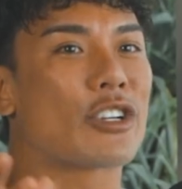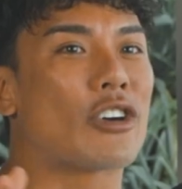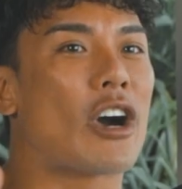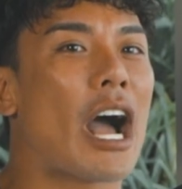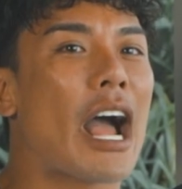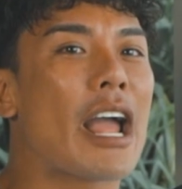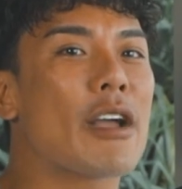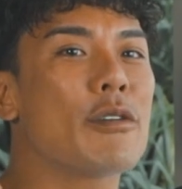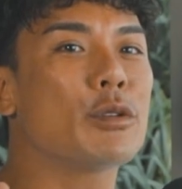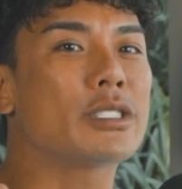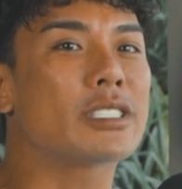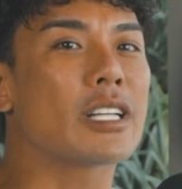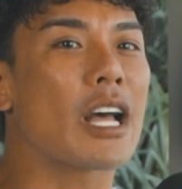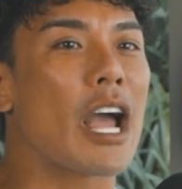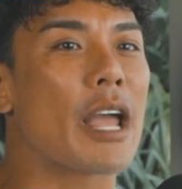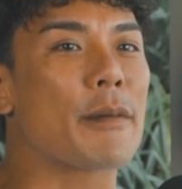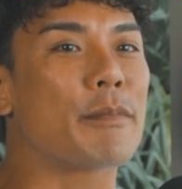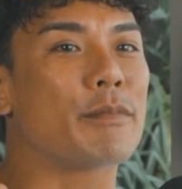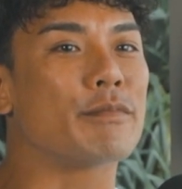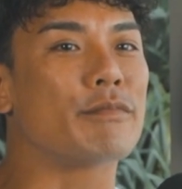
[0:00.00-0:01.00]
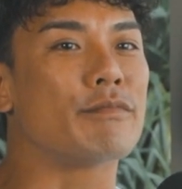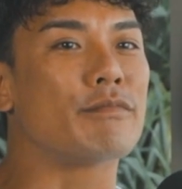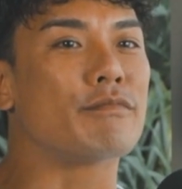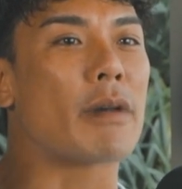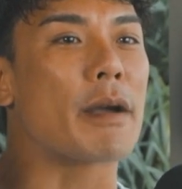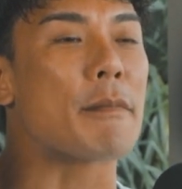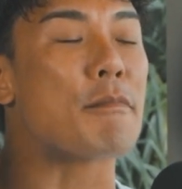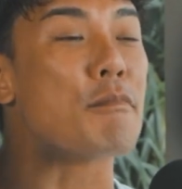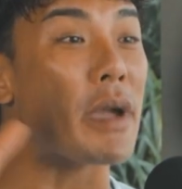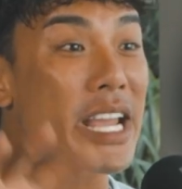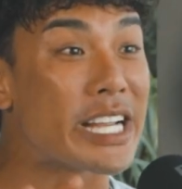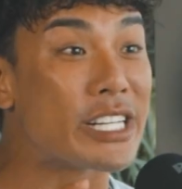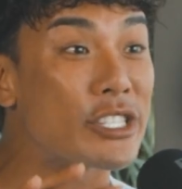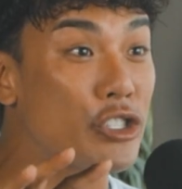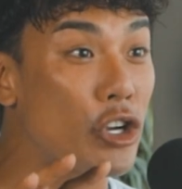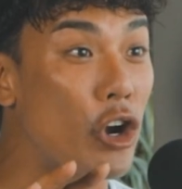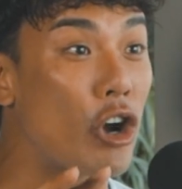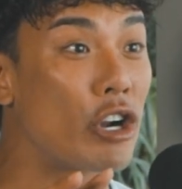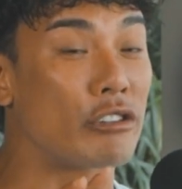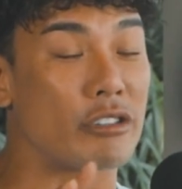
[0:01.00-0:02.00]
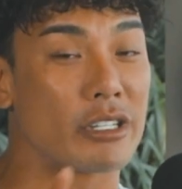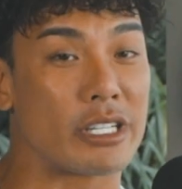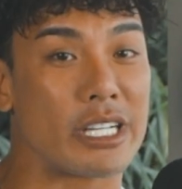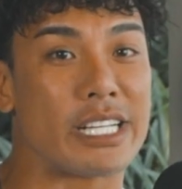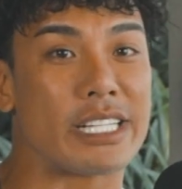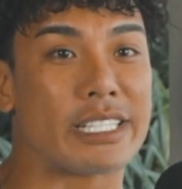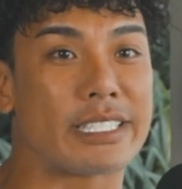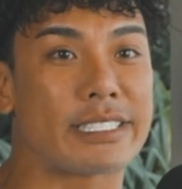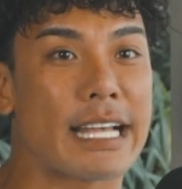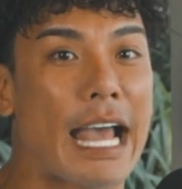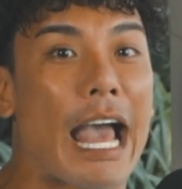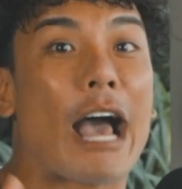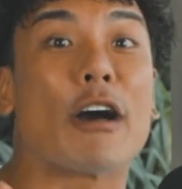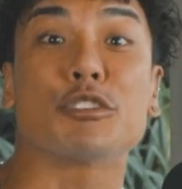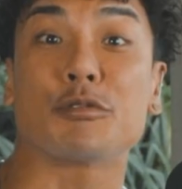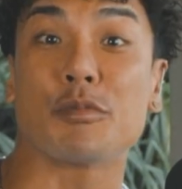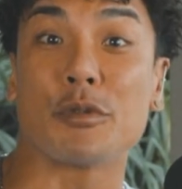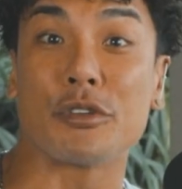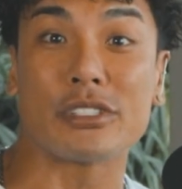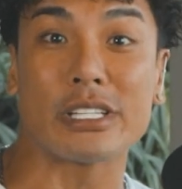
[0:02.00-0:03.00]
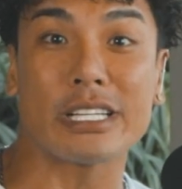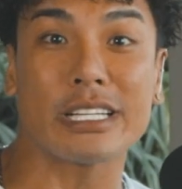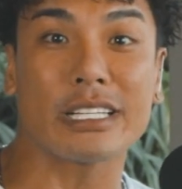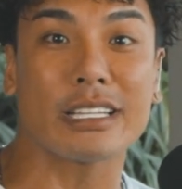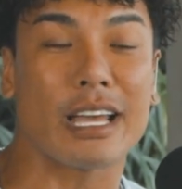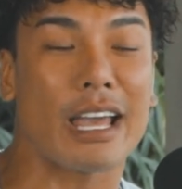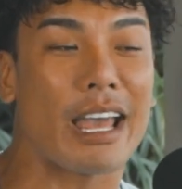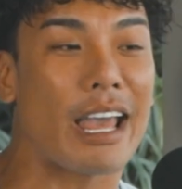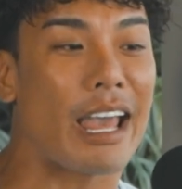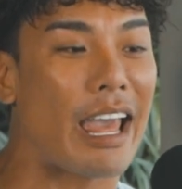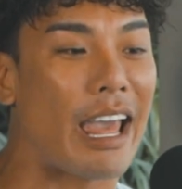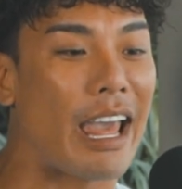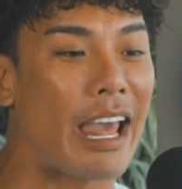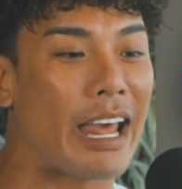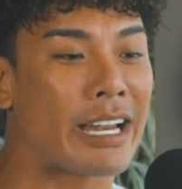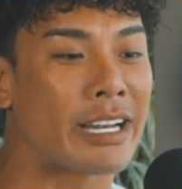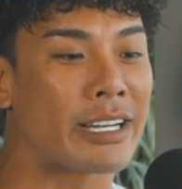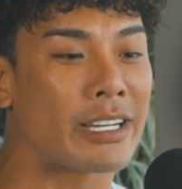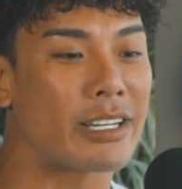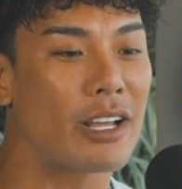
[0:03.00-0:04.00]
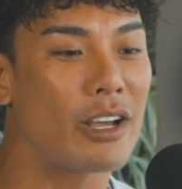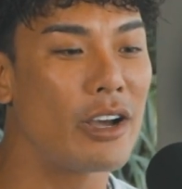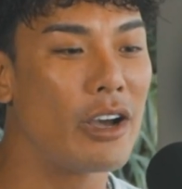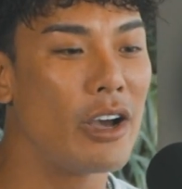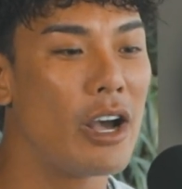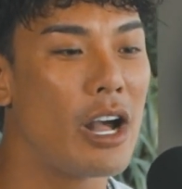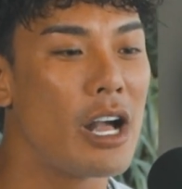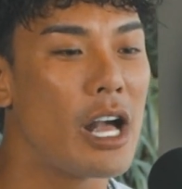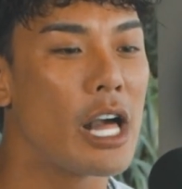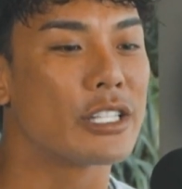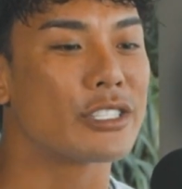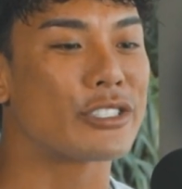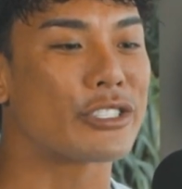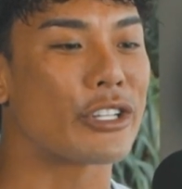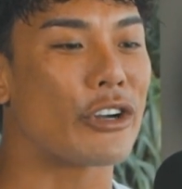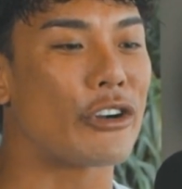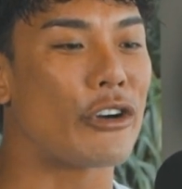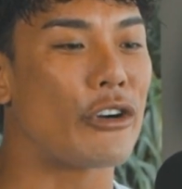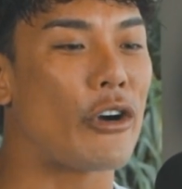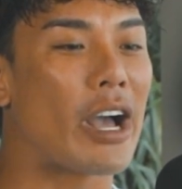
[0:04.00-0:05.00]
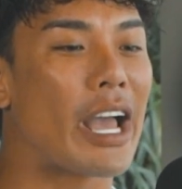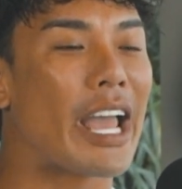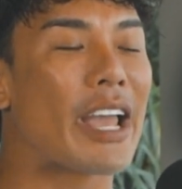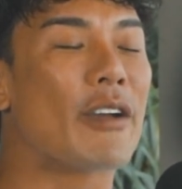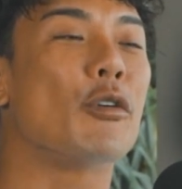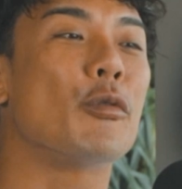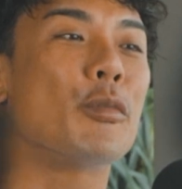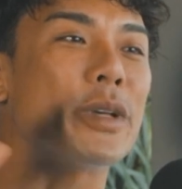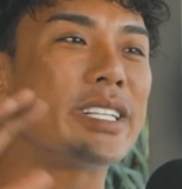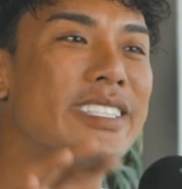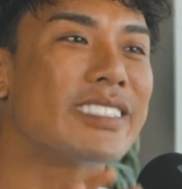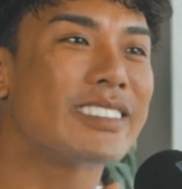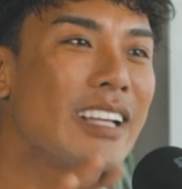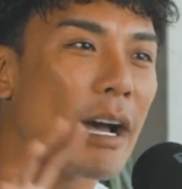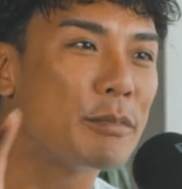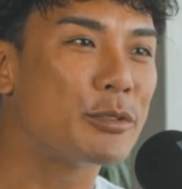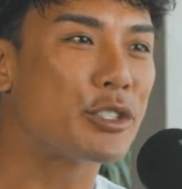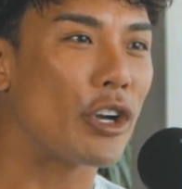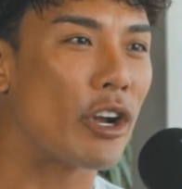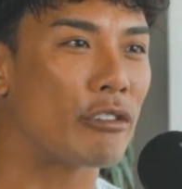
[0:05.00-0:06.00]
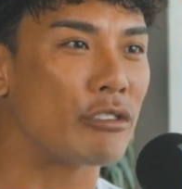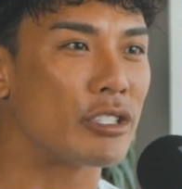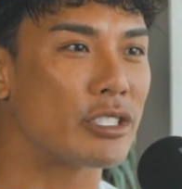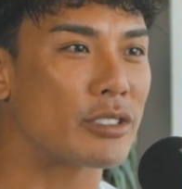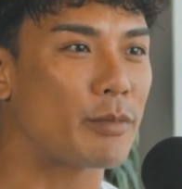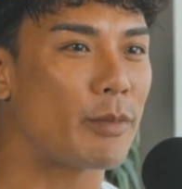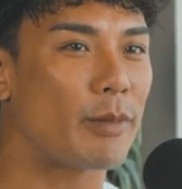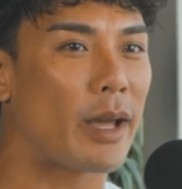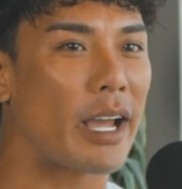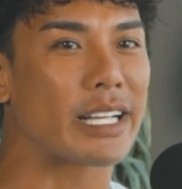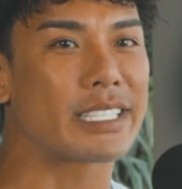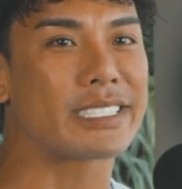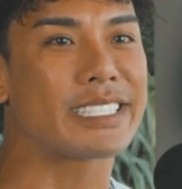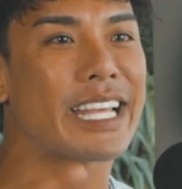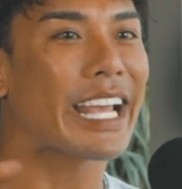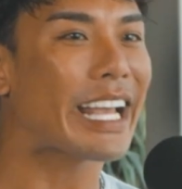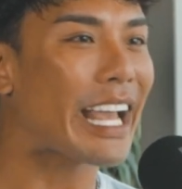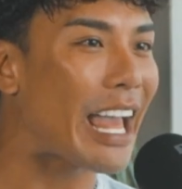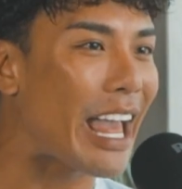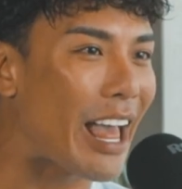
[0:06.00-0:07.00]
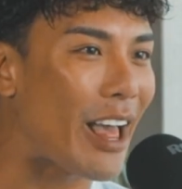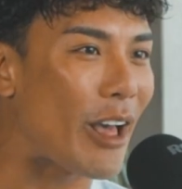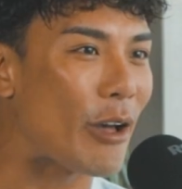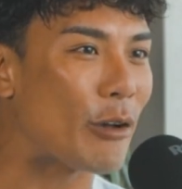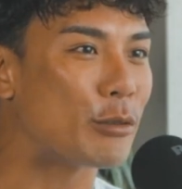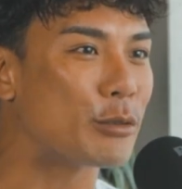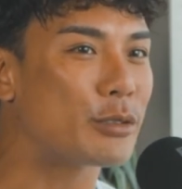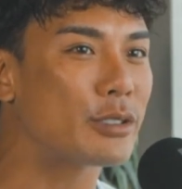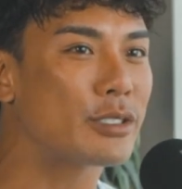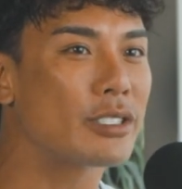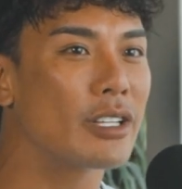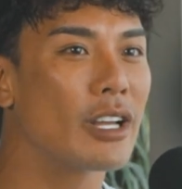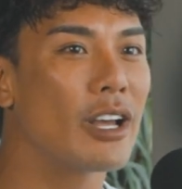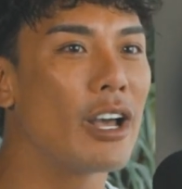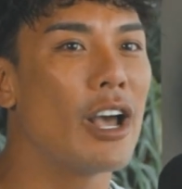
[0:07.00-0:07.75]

So I would my main genre is house music, and so it would be sub-genres like tech house,